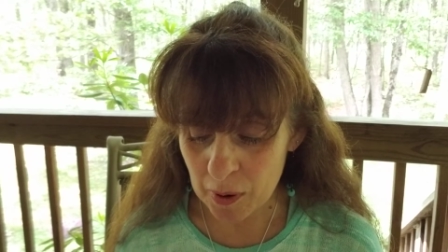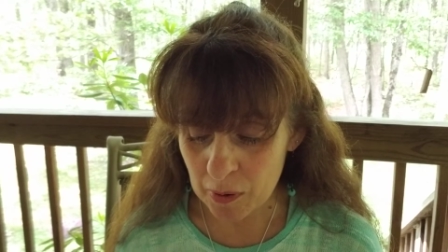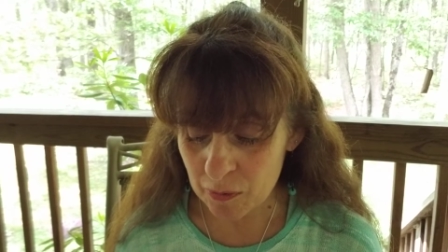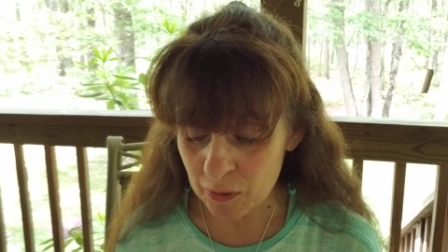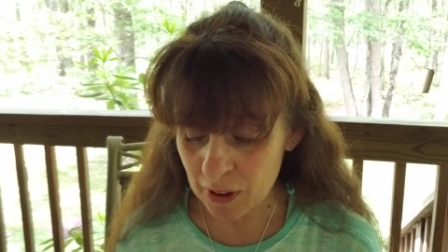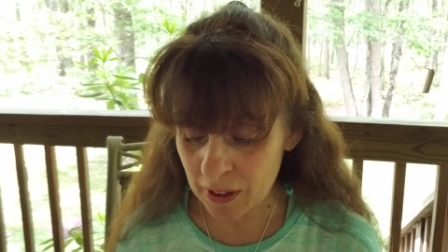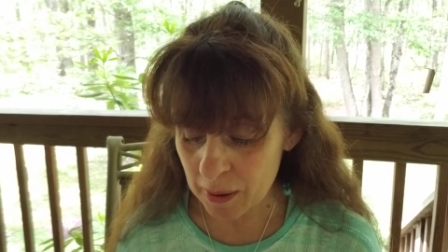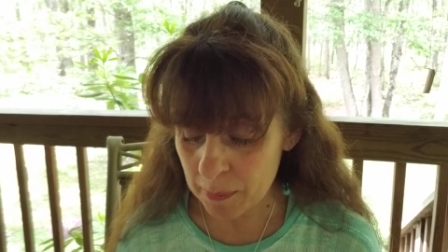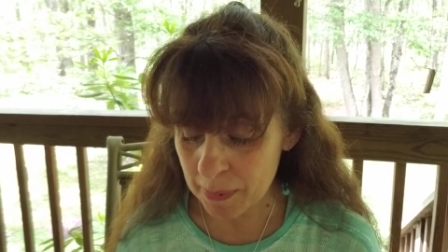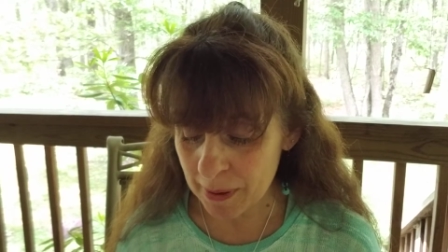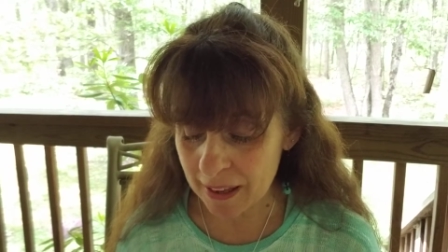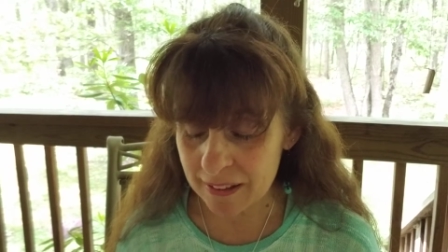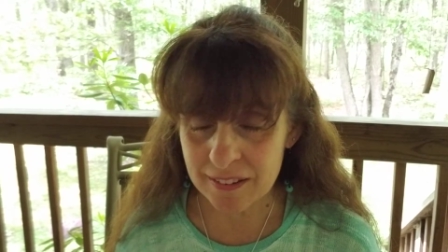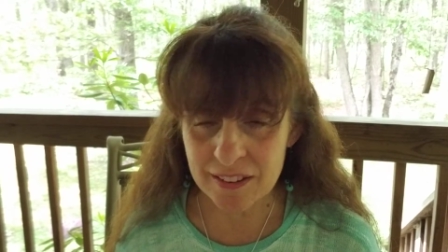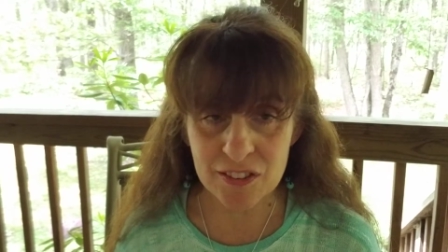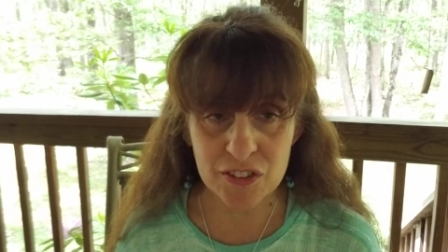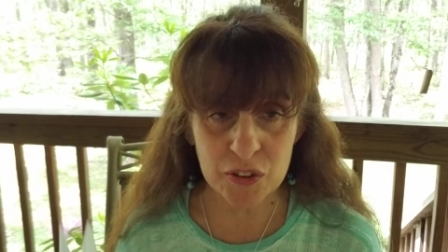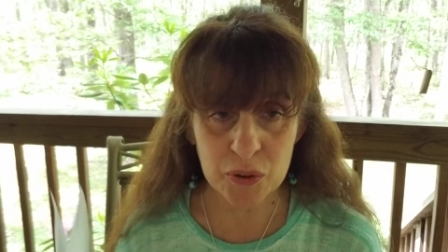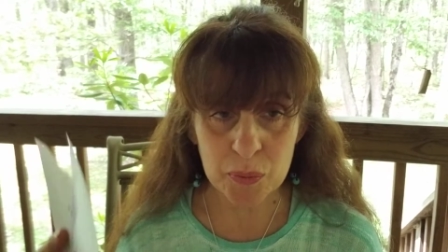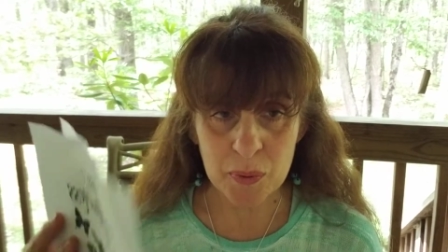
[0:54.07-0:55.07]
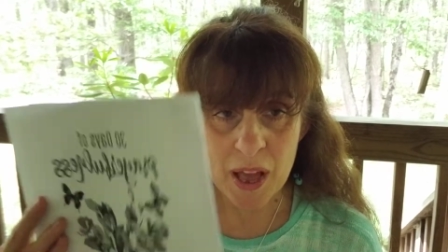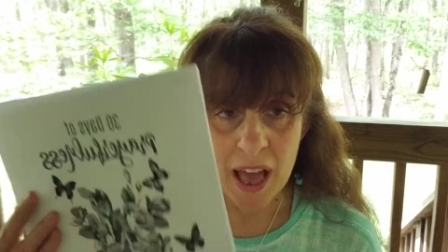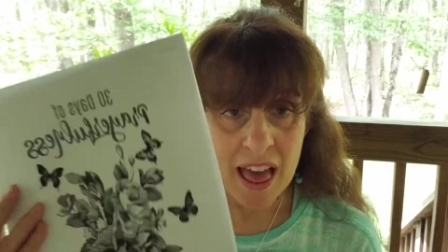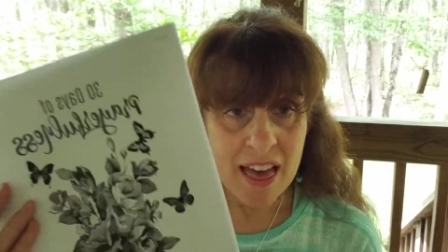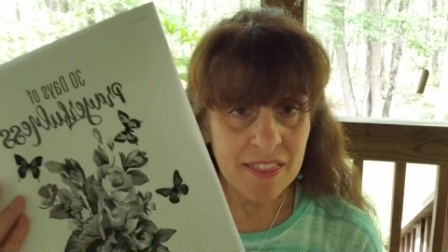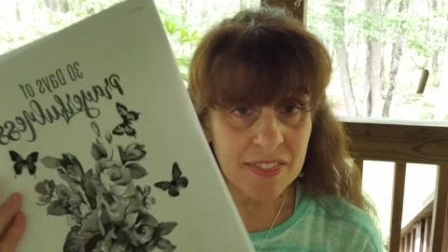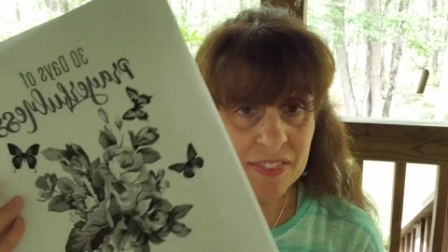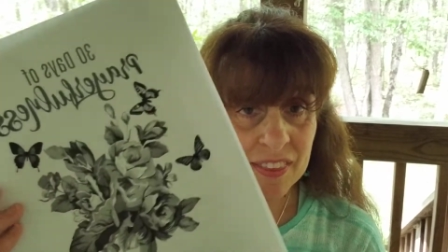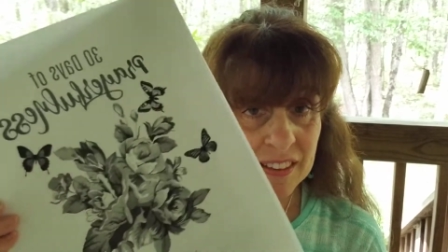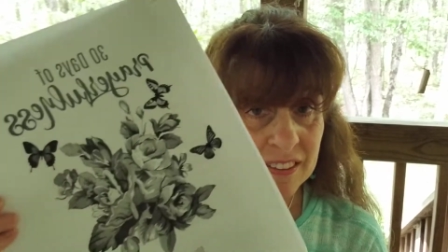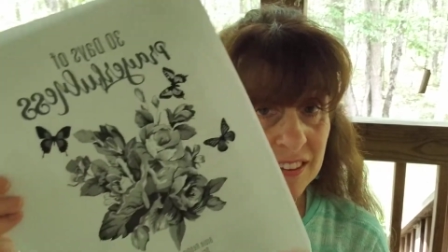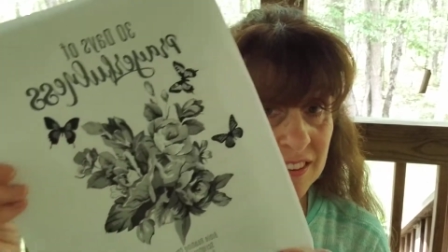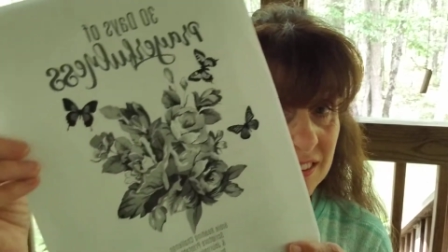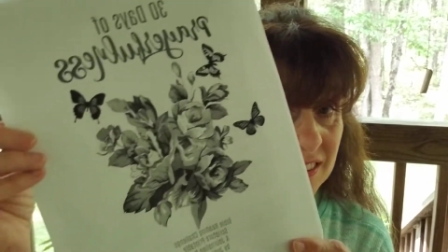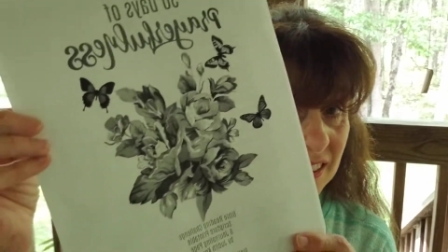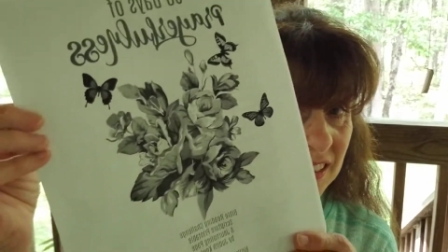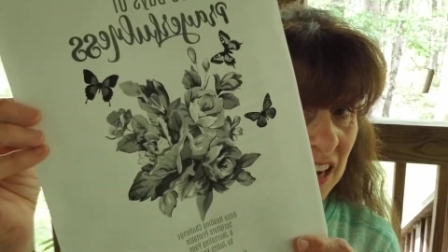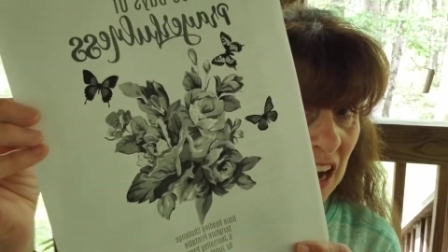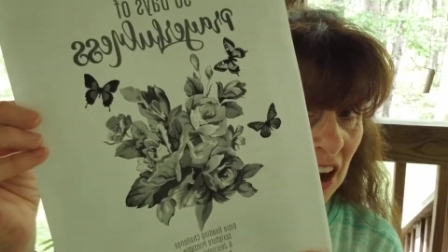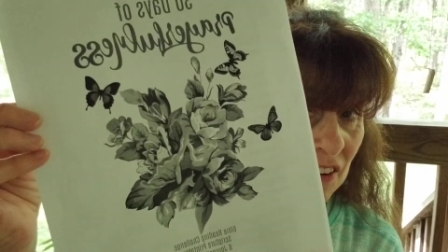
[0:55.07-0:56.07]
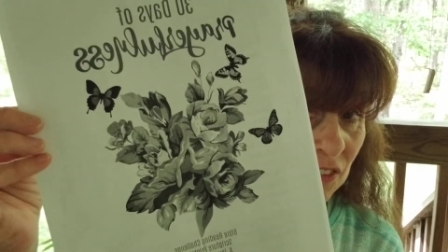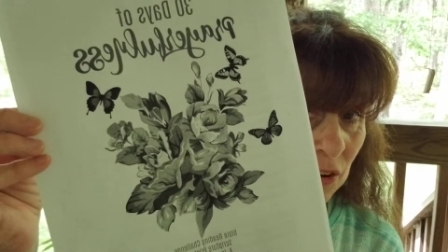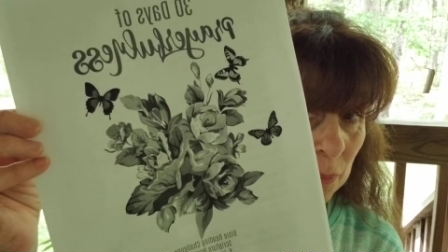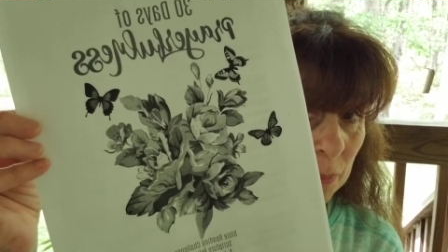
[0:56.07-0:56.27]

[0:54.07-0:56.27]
really blesses you. This is the cover